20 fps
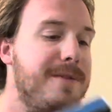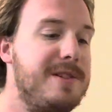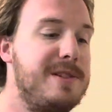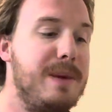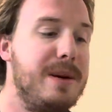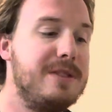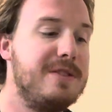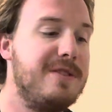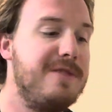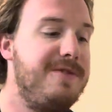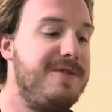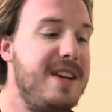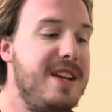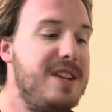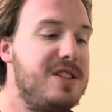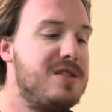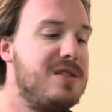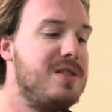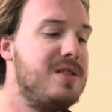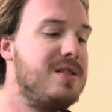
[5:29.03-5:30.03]
special
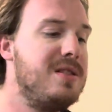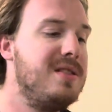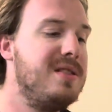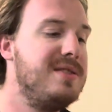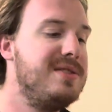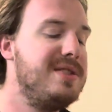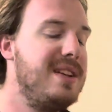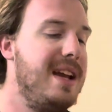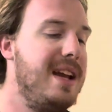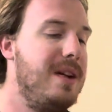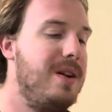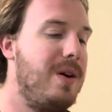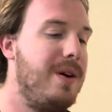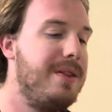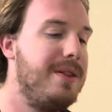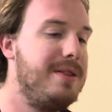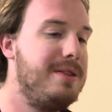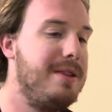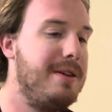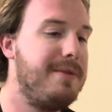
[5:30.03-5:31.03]
features and all
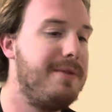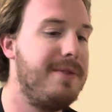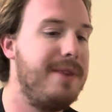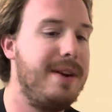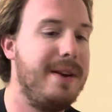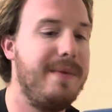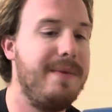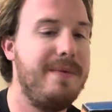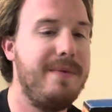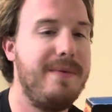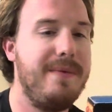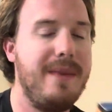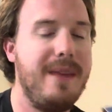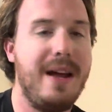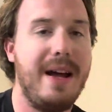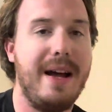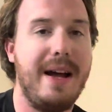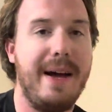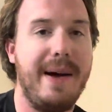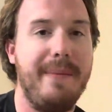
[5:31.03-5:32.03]
the different,
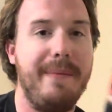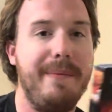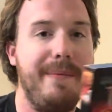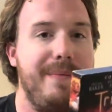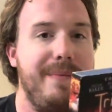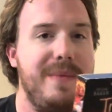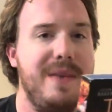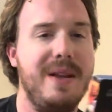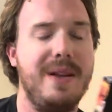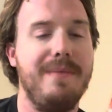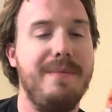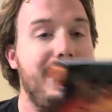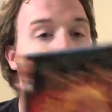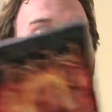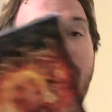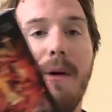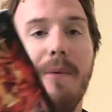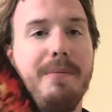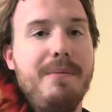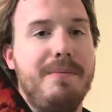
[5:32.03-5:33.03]
much
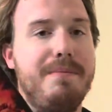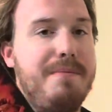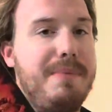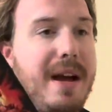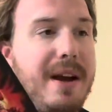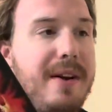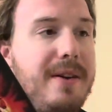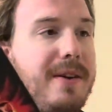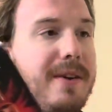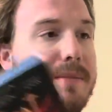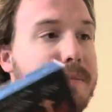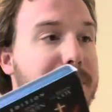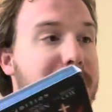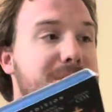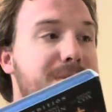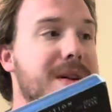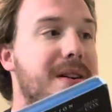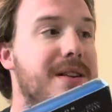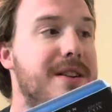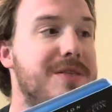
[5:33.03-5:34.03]

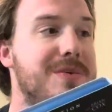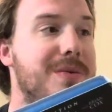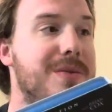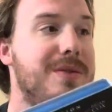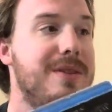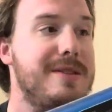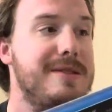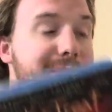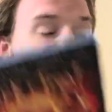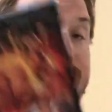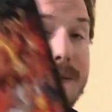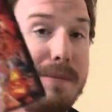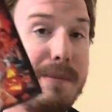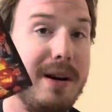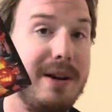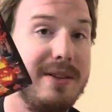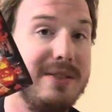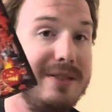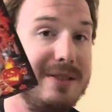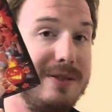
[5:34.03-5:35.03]
better this one looks in
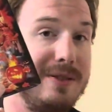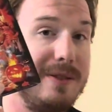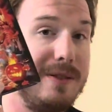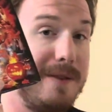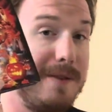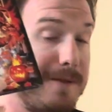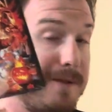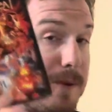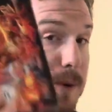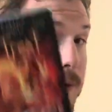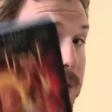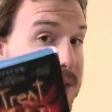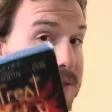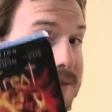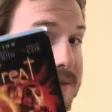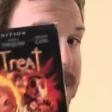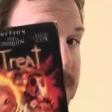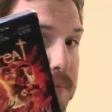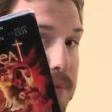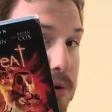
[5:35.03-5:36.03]
comparison to
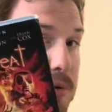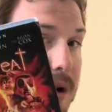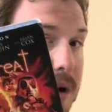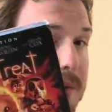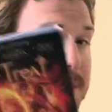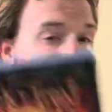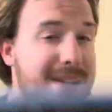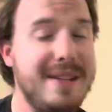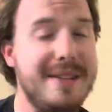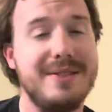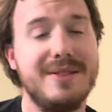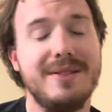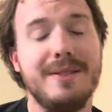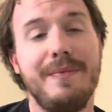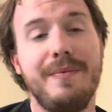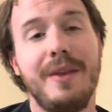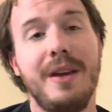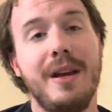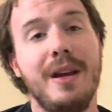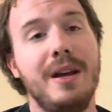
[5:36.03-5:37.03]
the Blu-ray release.
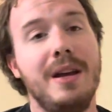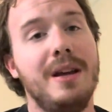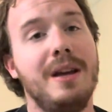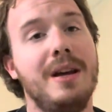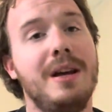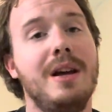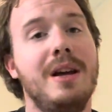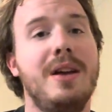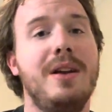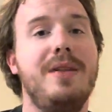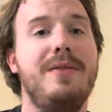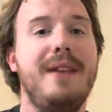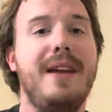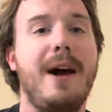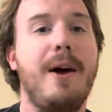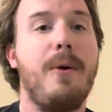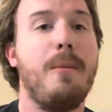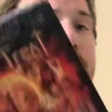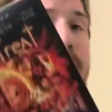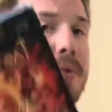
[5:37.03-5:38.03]

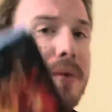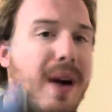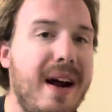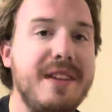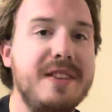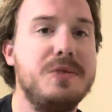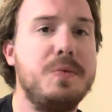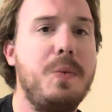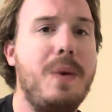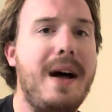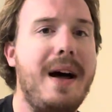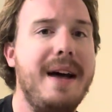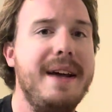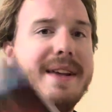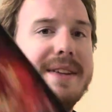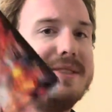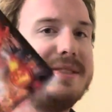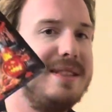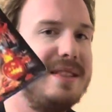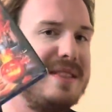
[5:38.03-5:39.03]
Now,
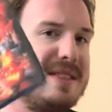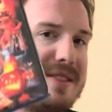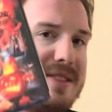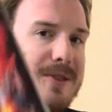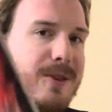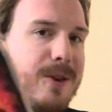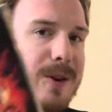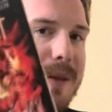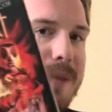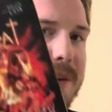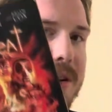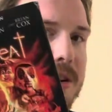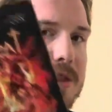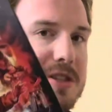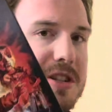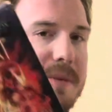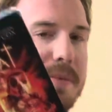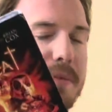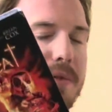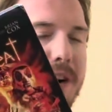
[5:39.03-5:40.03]
price-wise, this is still going to be your
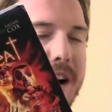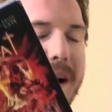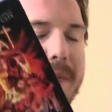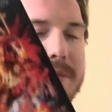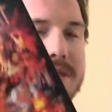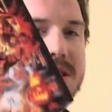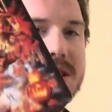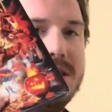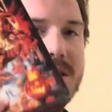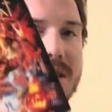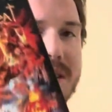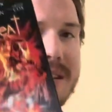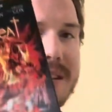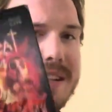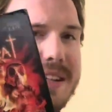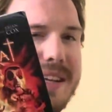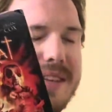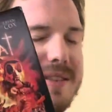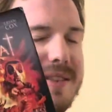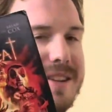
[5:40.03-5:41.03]
cheaper option. You can
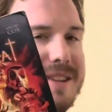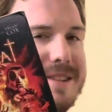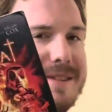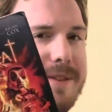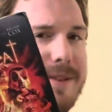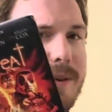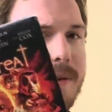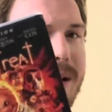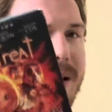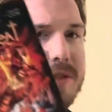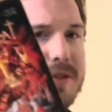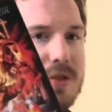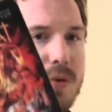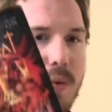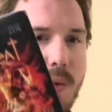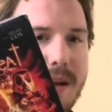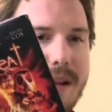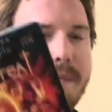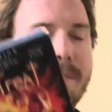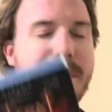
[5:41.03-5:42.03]
get this for around
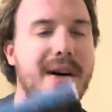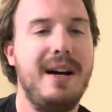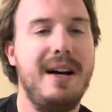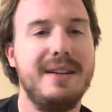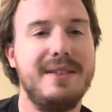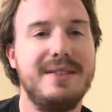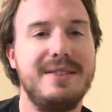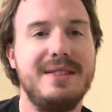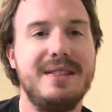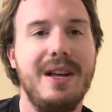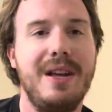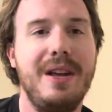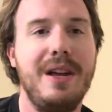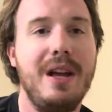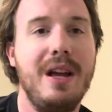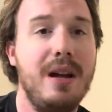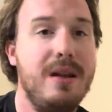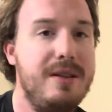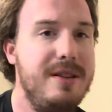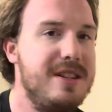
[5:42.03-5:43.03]
$20.
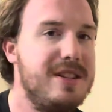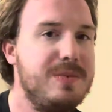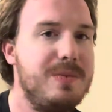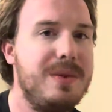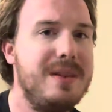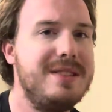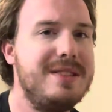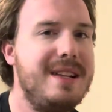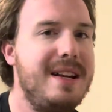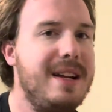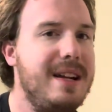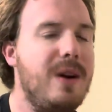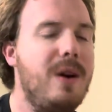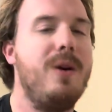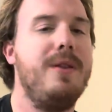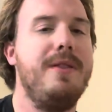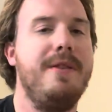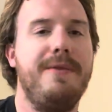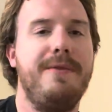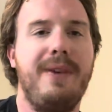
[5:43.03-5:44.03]
This one's getting
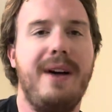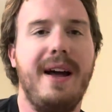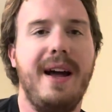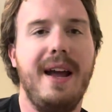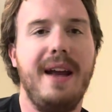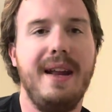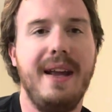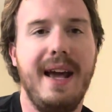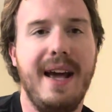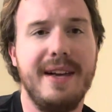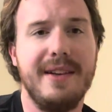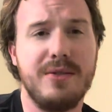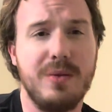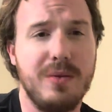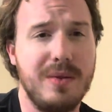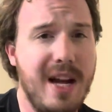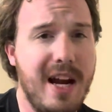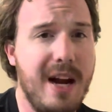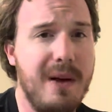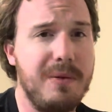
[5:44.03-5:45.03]
hard to find, as
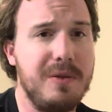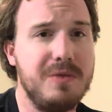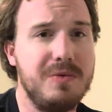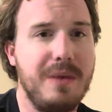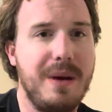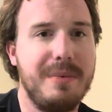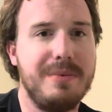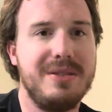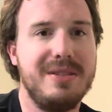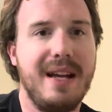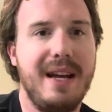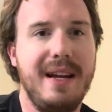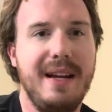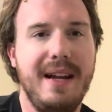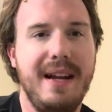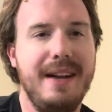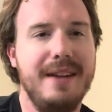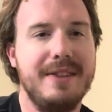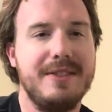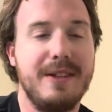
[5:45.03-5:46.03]
on Arrow's website,
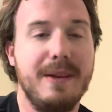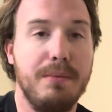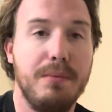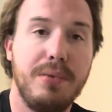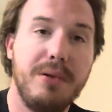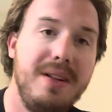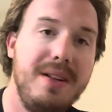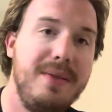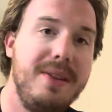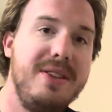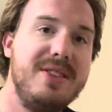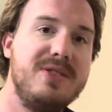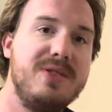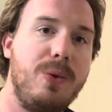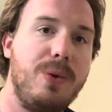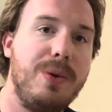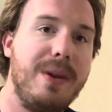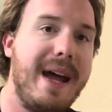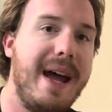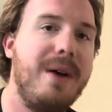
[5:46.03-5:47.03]
it is completely
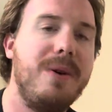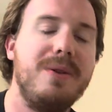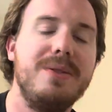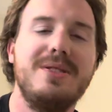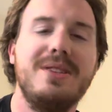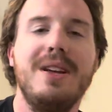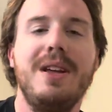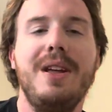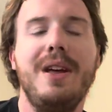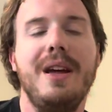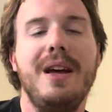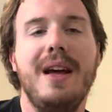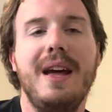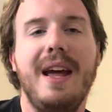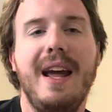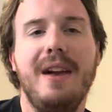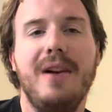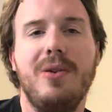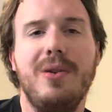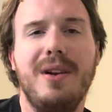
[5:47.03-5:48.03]
sold out,
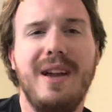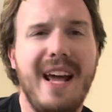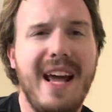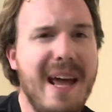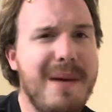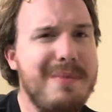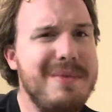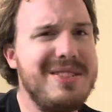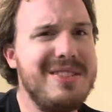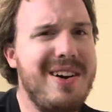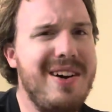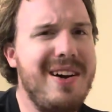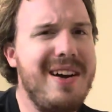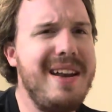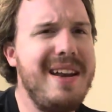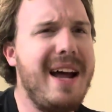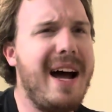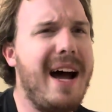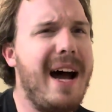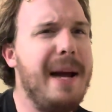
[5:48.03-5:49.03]
and on
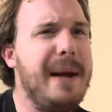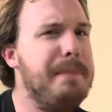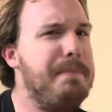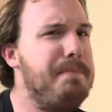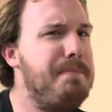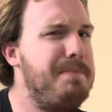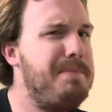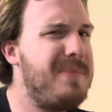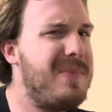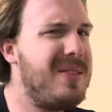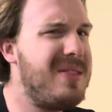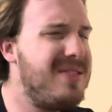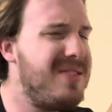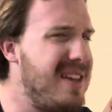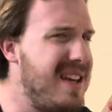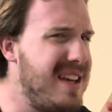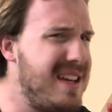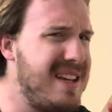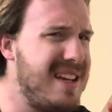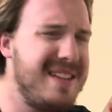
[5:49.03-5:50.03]
Amazon, I
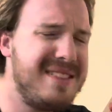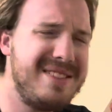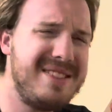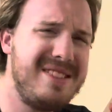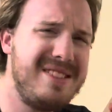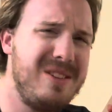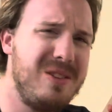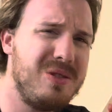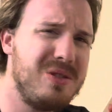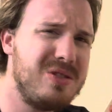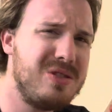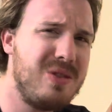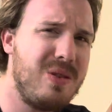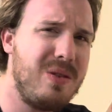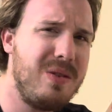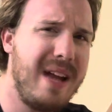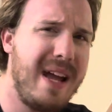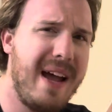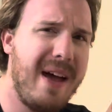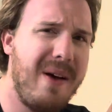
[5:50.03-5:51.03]
think it's still
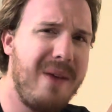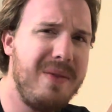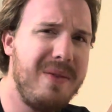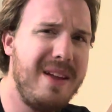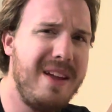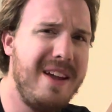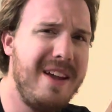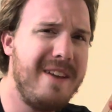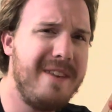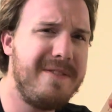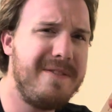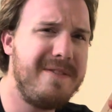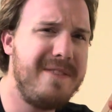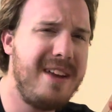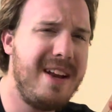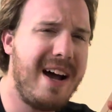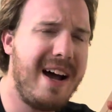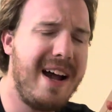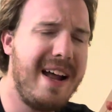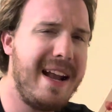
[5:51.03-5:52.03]
sold out. If
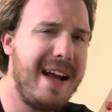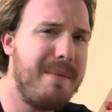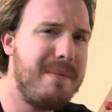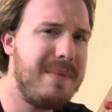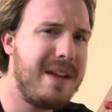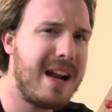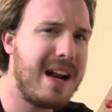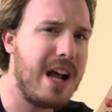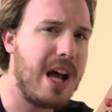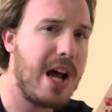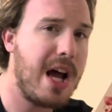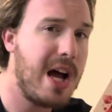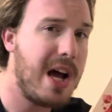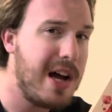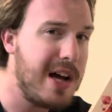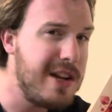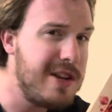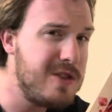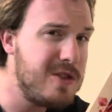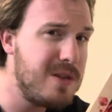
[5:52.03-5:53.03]
not, I'm not
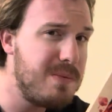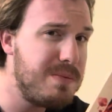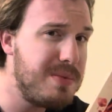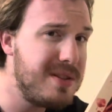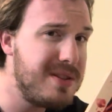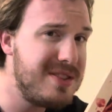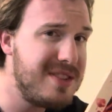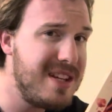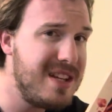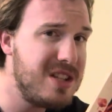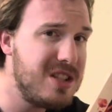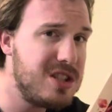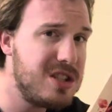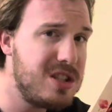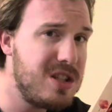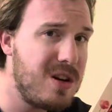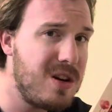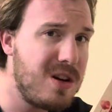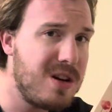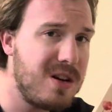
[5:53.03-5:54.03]
100%
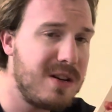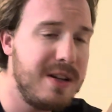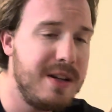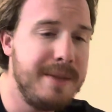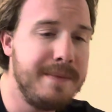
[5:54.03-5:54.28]
sure.